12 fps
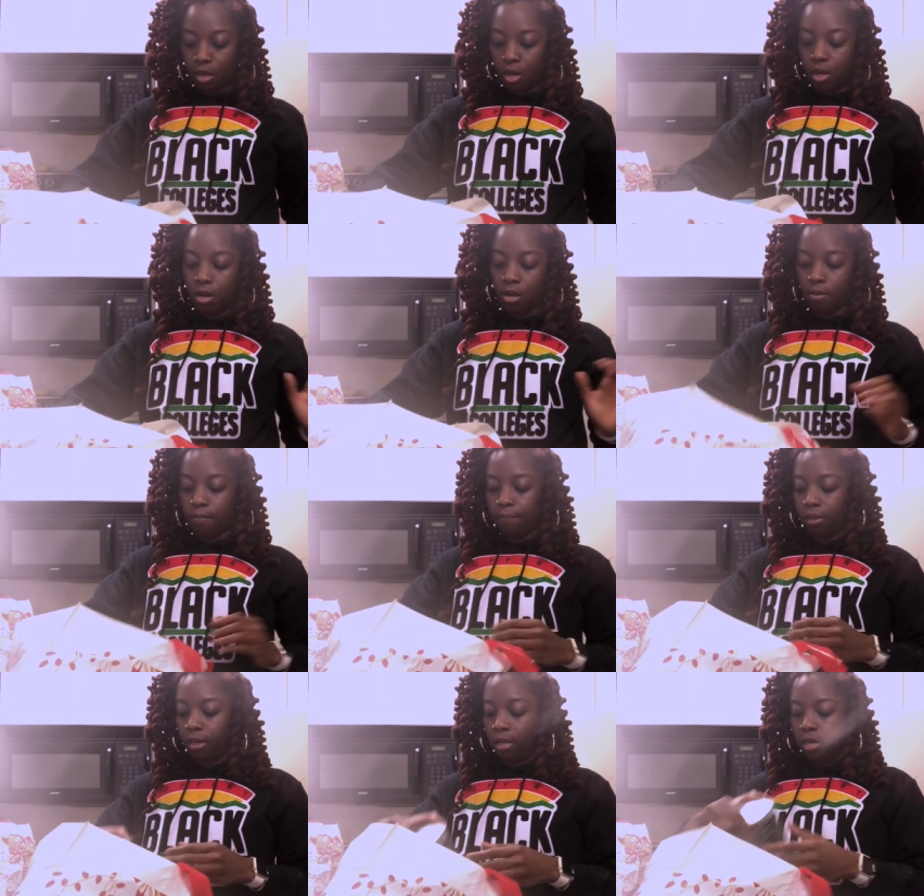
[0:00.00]
um,
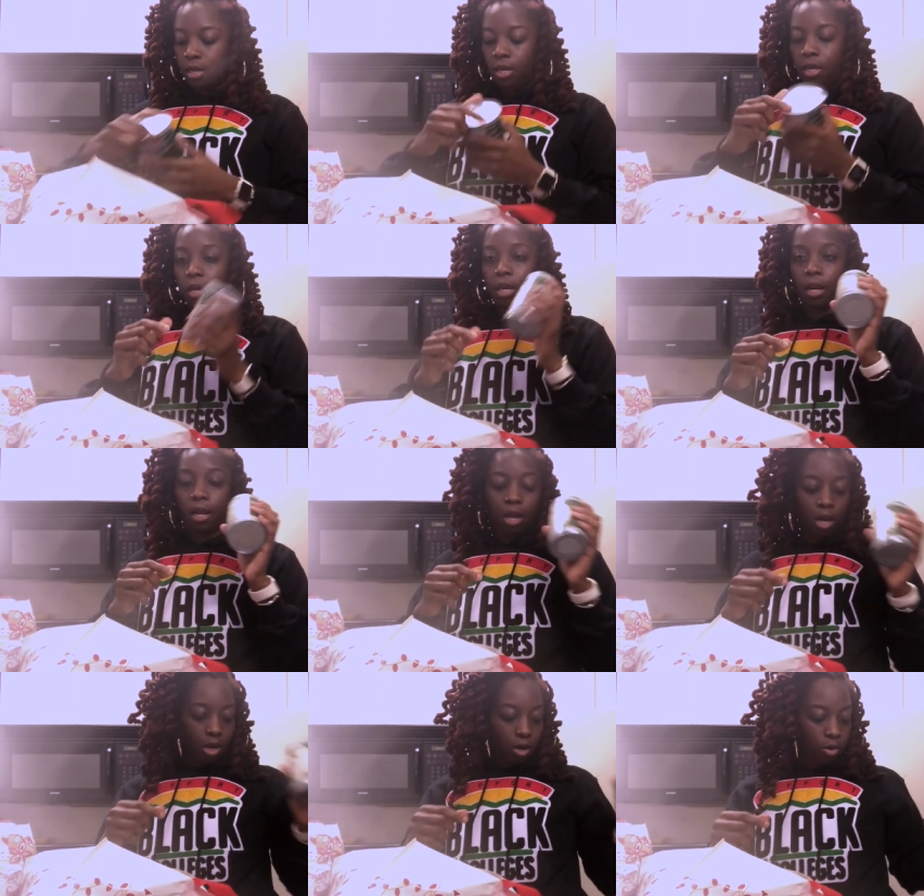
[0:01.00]
and I
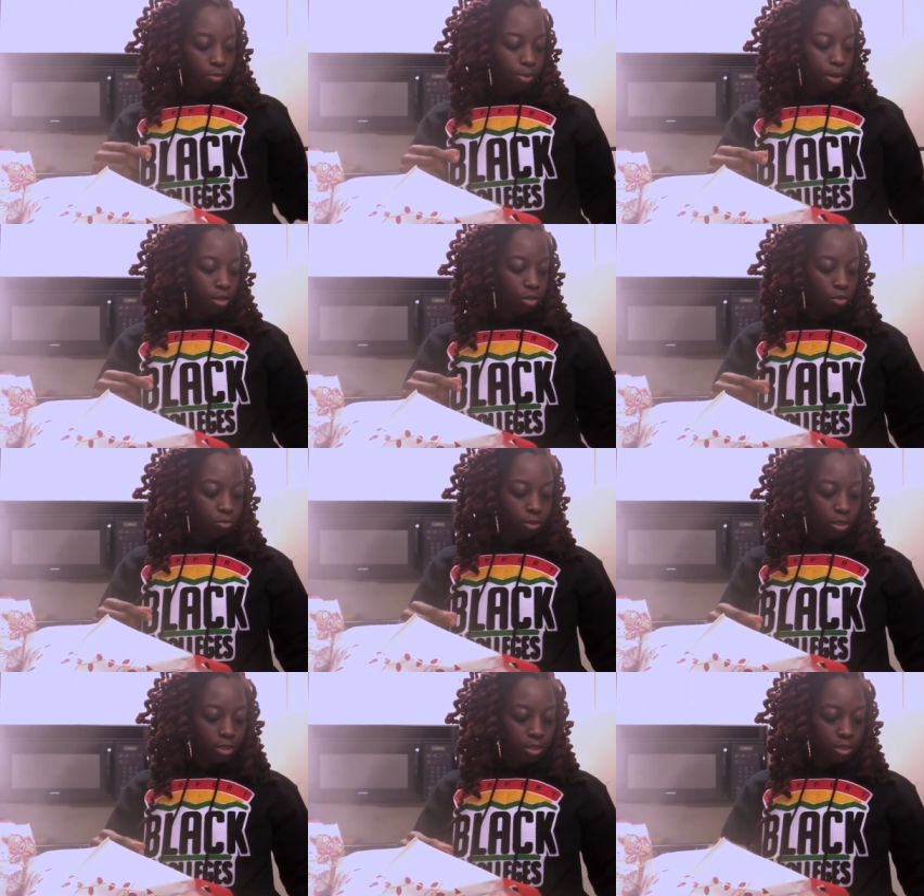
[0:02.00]
got garbanzo
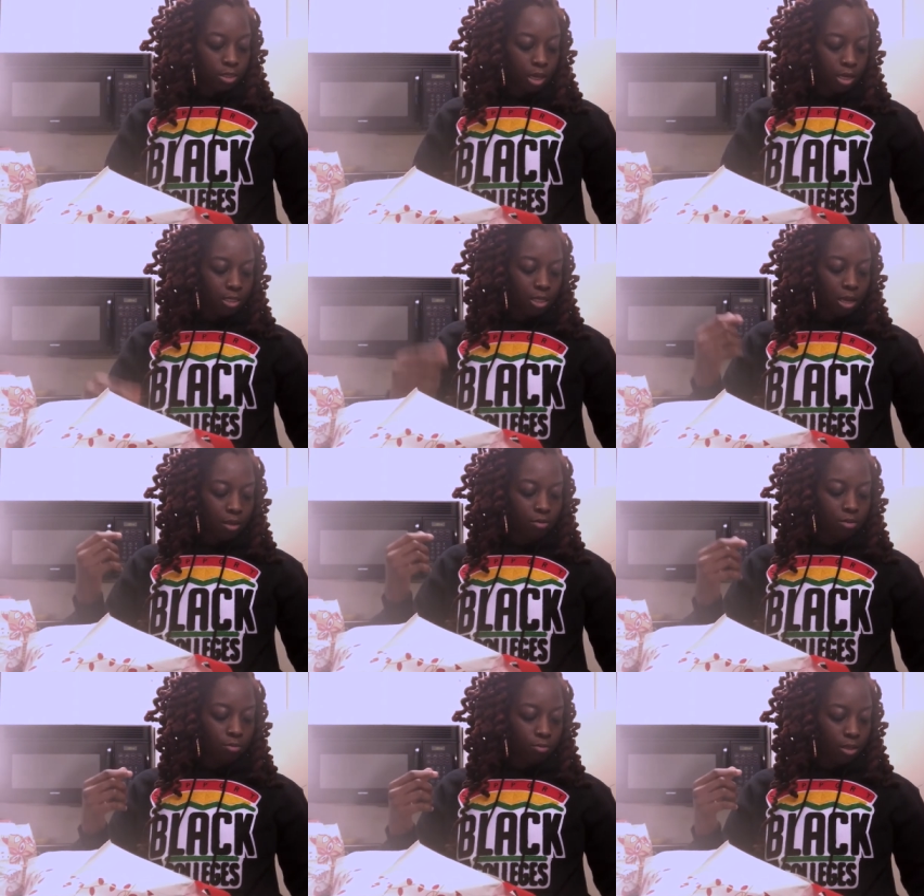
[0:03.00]
beans. I still have
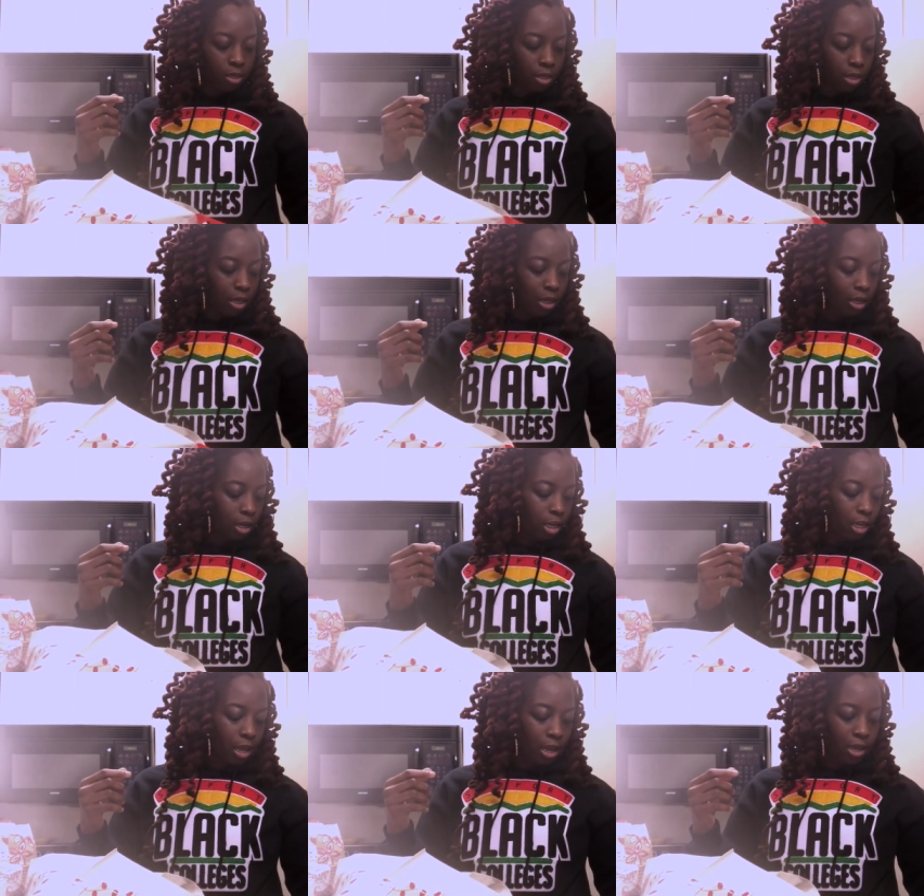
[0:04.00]
some bean, like a
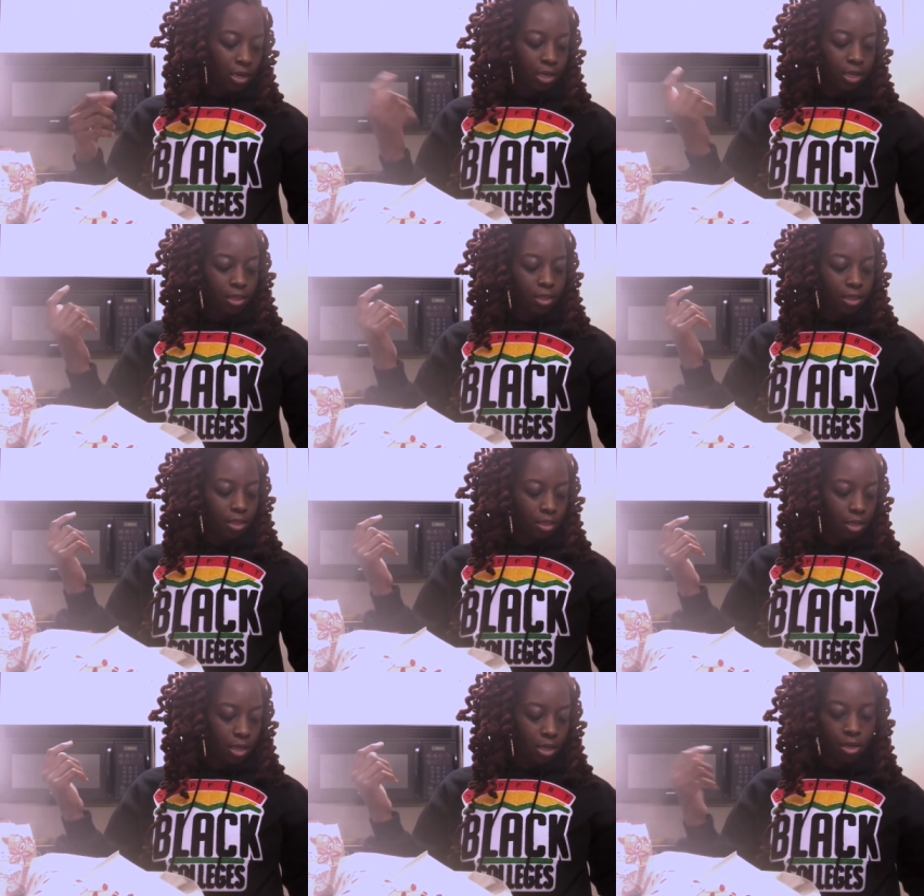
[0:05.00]
can in
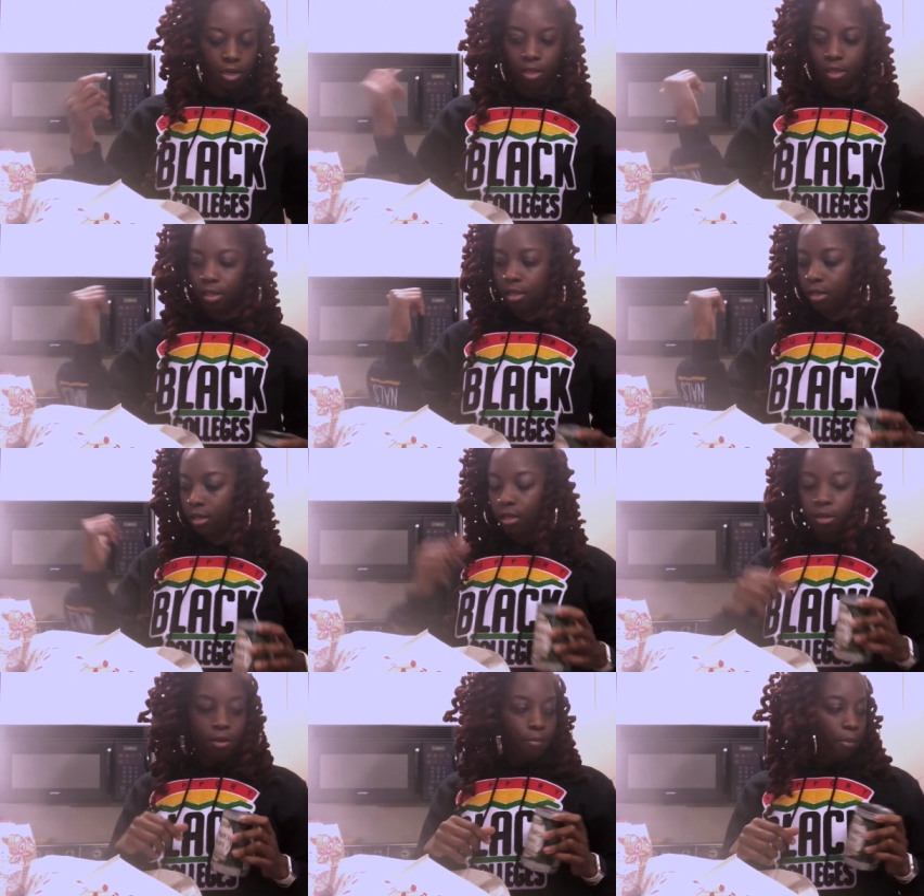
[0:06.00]
in
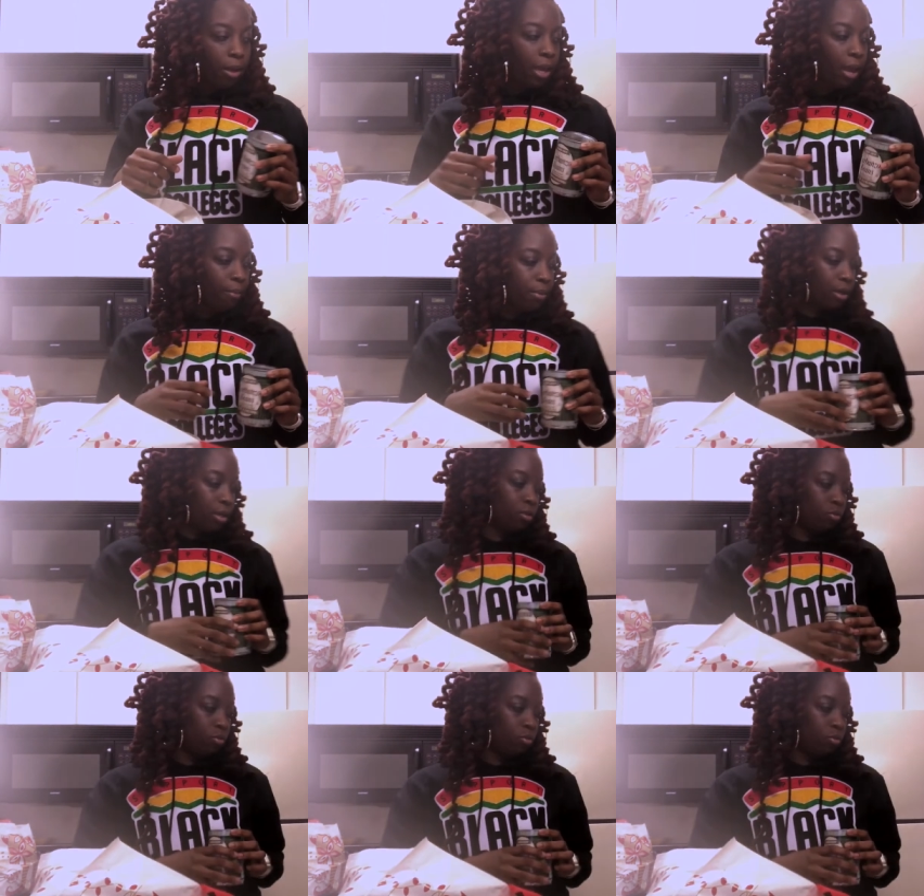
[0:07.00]
my cabinet as